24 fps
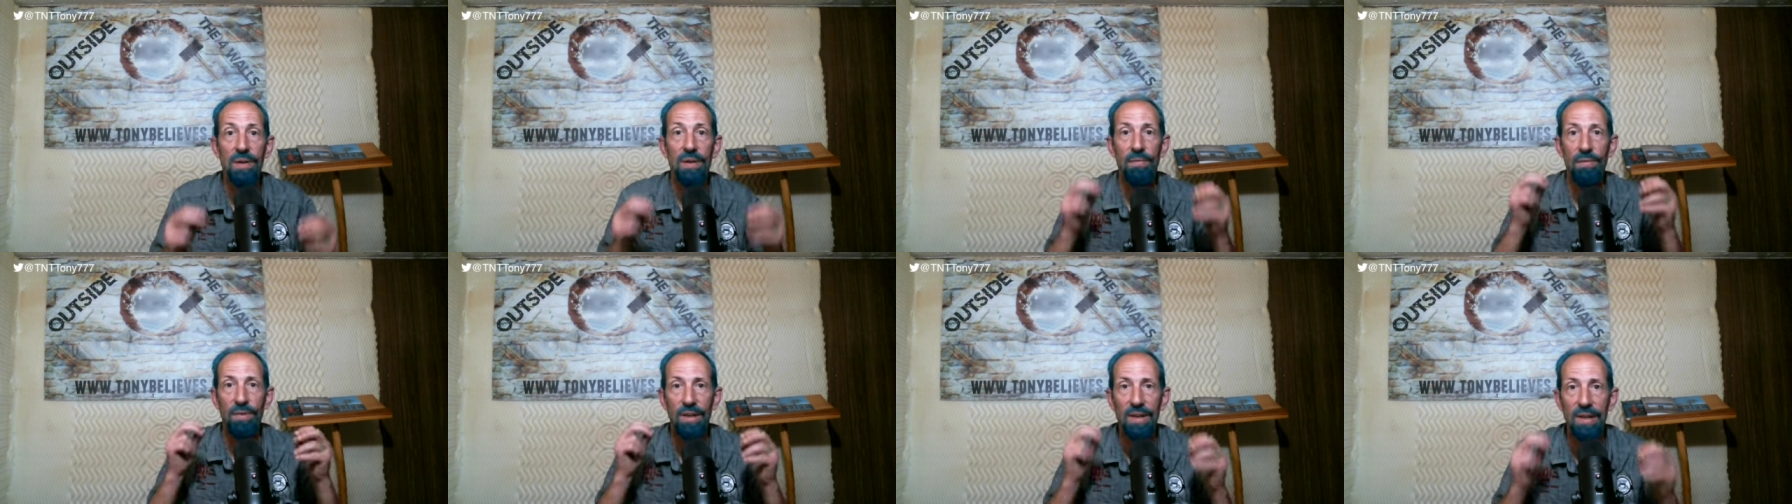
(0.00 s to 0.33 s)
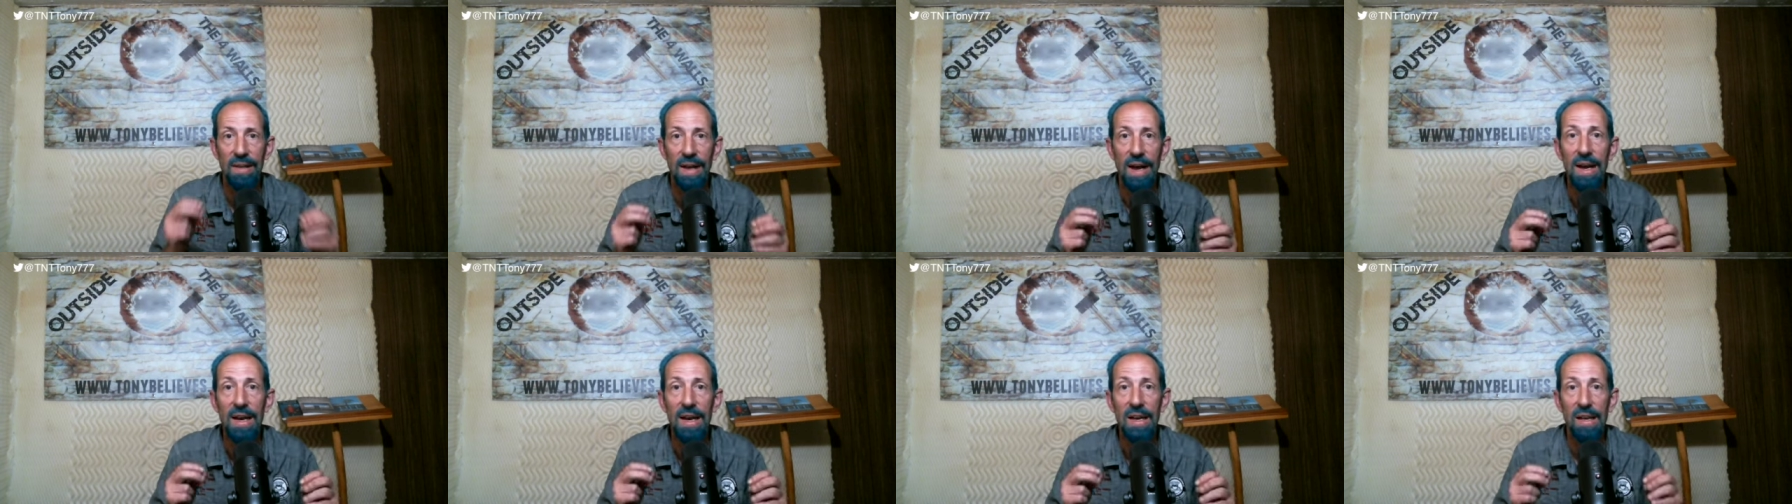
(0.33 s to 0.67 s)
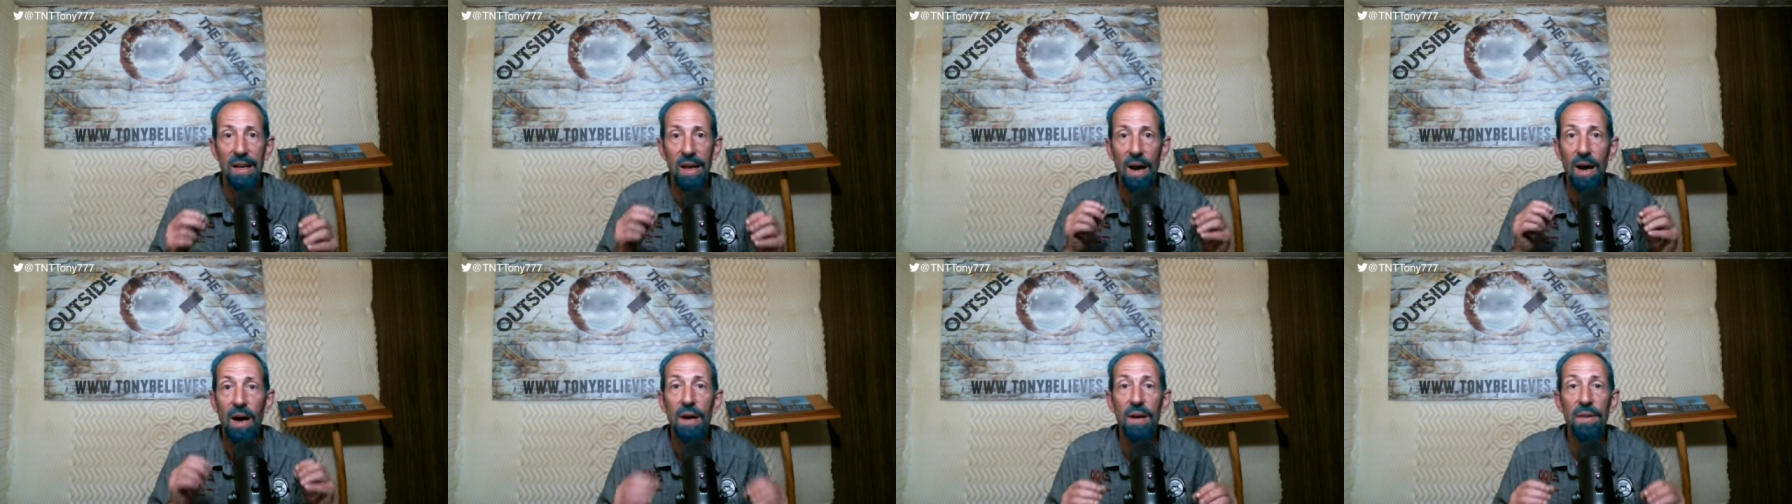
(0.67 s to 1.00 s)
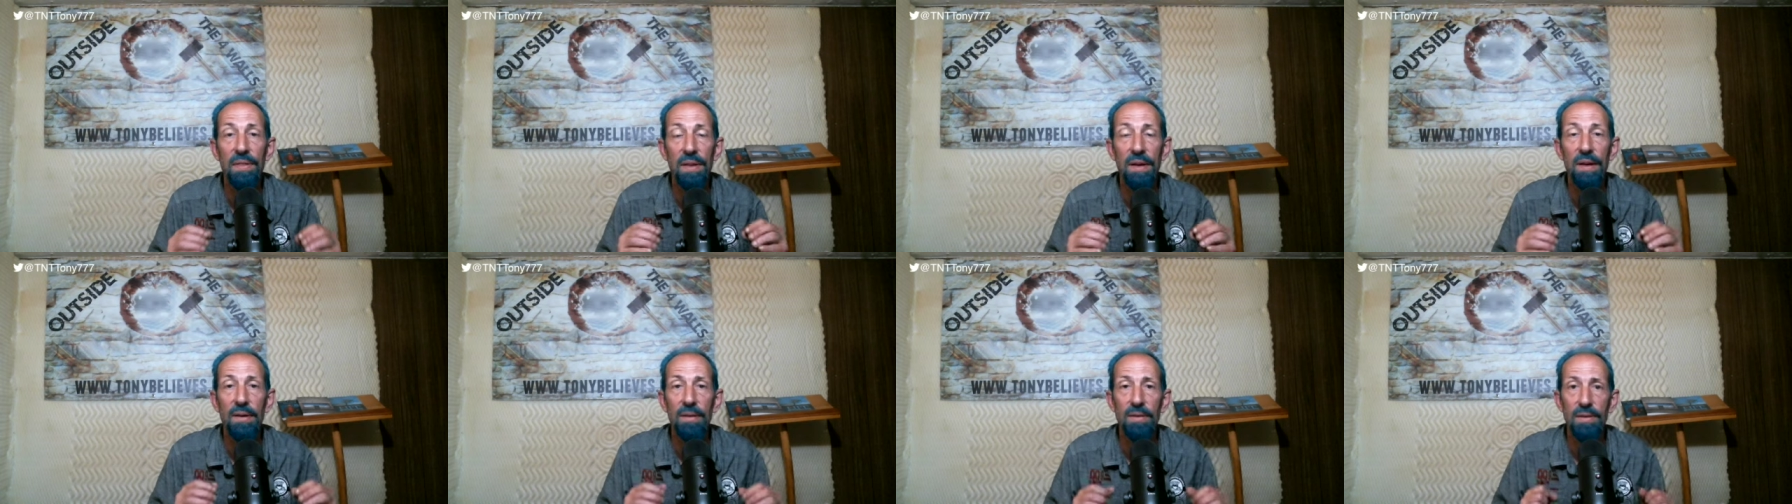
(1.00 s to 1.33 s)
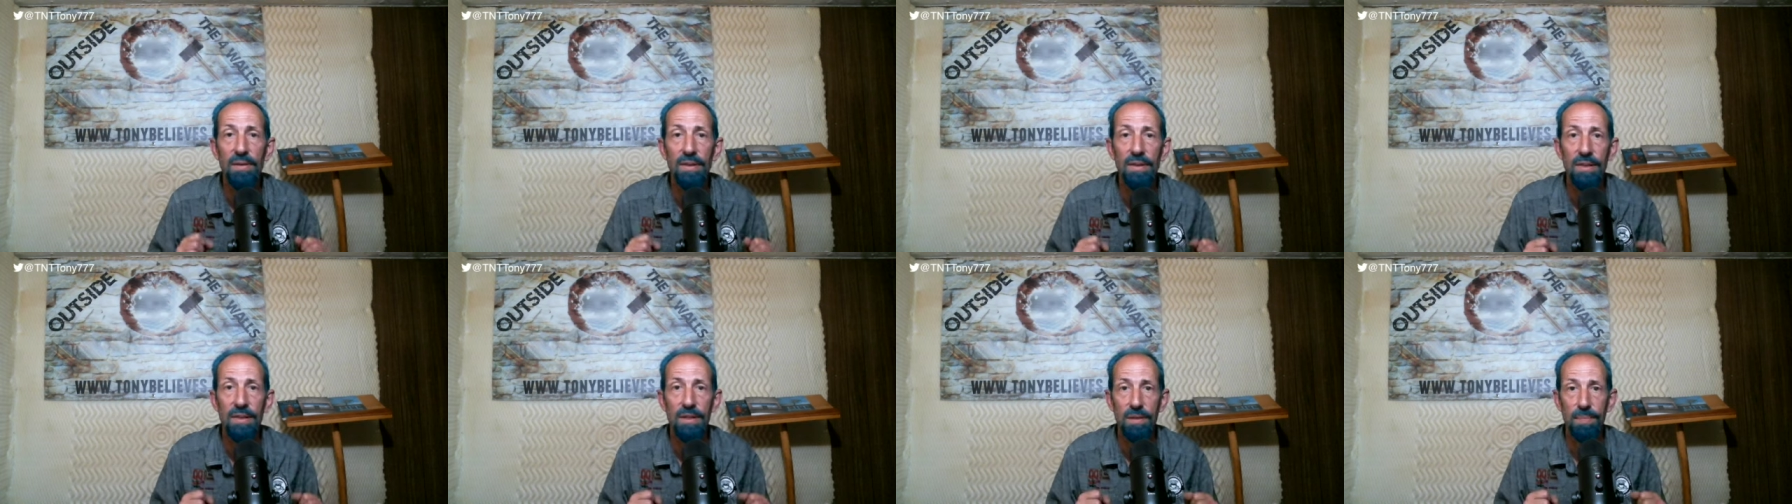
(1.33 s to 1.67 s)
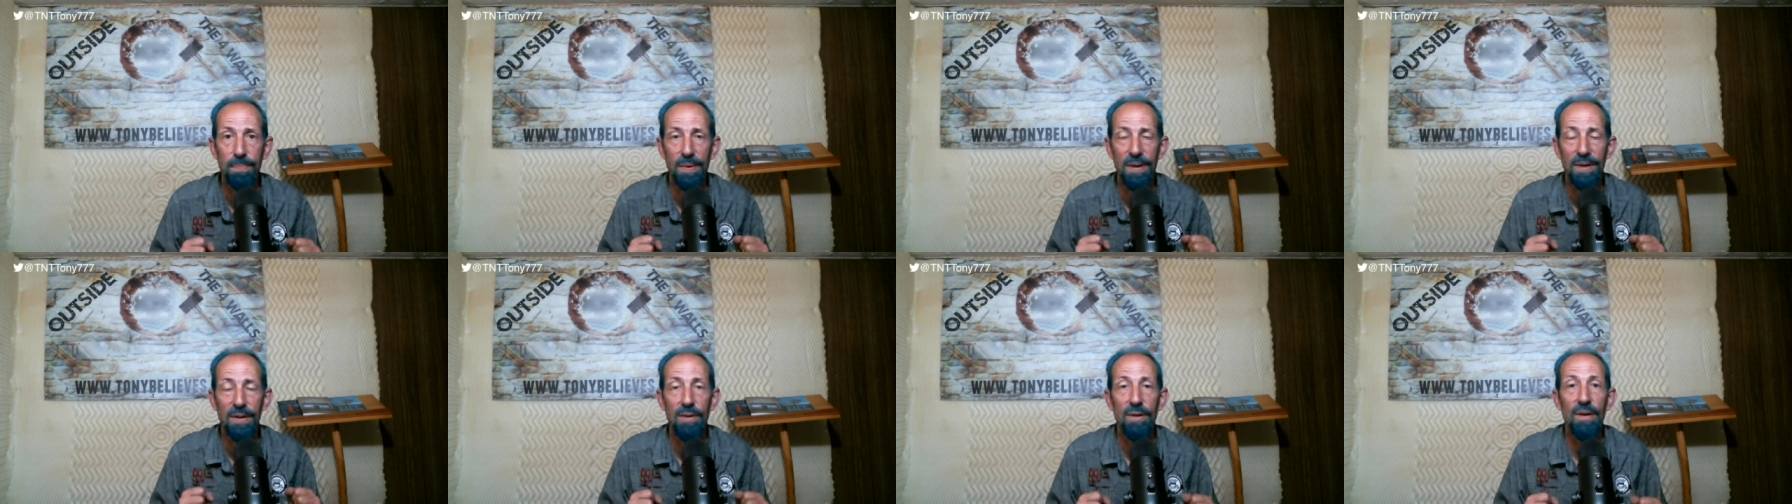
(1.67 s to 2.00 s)
relying on the Holy
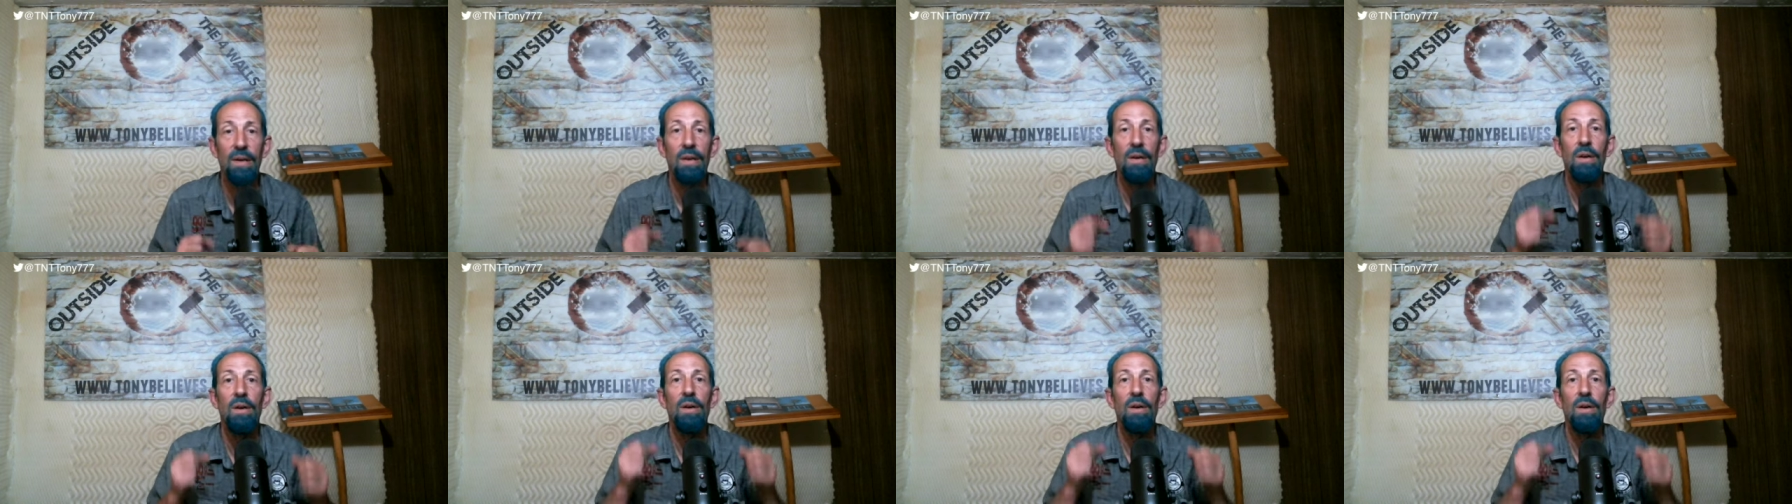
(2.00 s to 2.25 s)
Spirit,